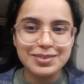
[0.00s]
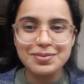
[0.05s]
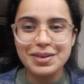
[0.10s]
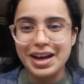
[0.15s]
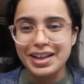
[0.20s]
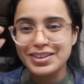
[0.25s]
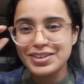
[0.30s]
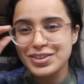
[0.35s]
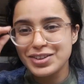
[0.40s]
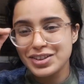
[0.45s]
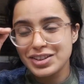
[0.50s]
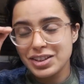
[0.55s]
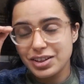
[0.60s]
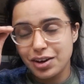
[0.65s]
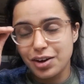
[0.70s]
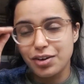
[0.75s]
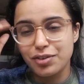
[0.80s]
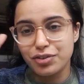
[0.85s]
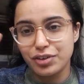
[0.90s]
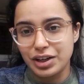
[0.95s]

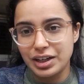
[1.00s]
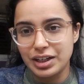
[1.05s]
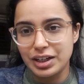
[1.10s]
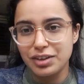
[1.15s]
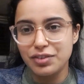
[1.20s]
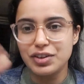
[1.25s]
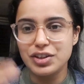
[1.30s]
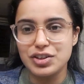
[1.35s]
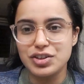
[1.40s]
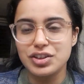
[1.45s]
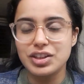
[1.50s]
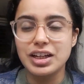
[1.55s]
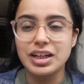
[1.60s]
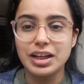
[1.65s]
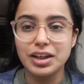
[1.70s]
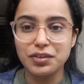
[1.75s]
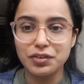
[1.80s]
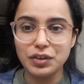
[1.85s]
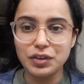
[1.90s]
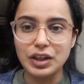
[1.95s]
manager friendly feature that
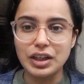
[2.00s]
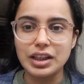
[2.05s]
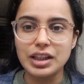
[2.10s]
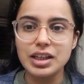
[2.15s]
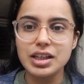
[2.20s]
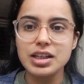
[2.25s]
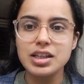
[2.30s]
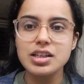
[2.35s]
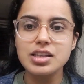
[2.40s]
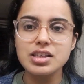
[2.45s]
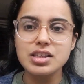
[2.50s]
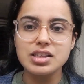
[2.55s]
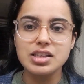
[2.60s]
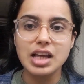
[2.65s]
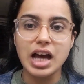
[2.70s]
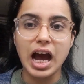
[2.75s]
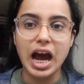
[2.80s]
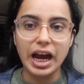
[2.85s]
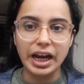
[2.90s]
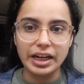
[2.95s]
I feel, is
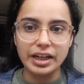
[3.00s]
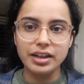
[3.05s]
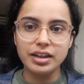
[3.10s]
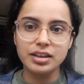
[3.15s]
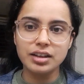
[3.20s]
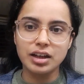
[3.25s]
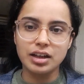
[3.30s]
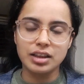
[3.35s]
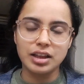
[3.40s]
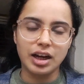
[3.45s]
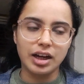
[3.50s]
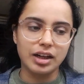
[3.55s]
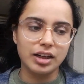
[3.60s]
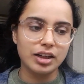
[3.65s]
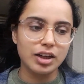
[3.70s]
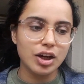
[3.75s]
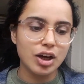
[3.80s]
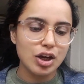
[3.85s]
hide and unhide.